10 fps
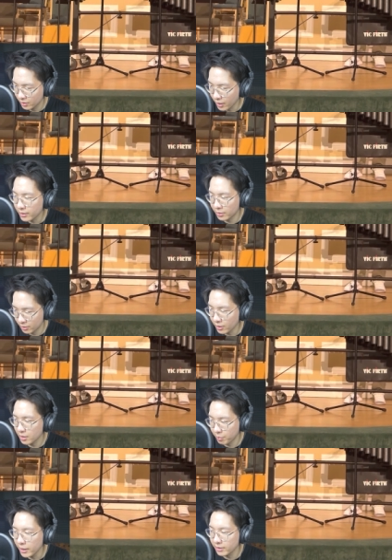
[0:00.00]
Nice,
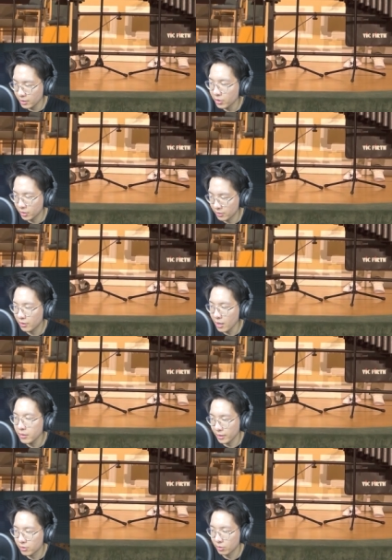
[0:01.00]
nice pacing on the
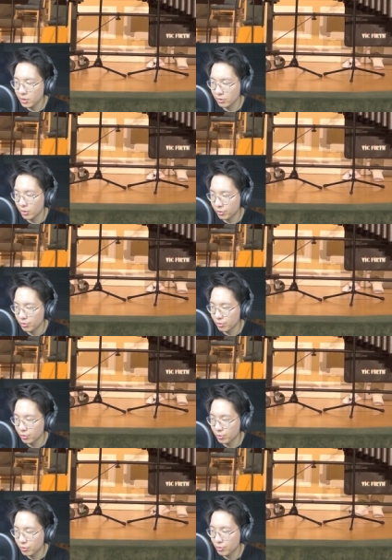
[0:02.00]
start. That's good. It's not
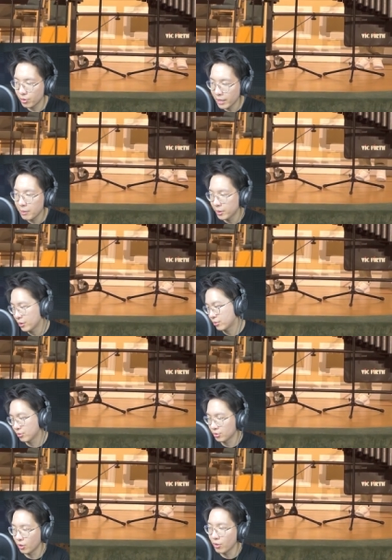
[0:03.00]
too drawn out, but not
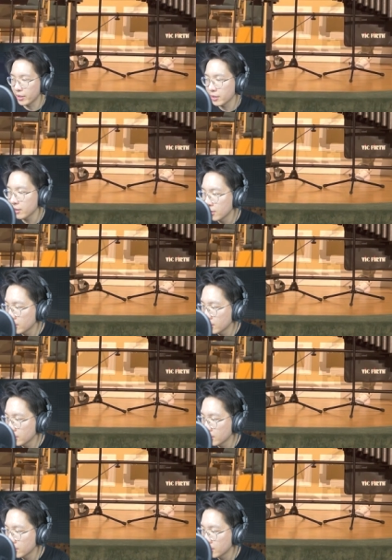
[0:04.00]
too slow either.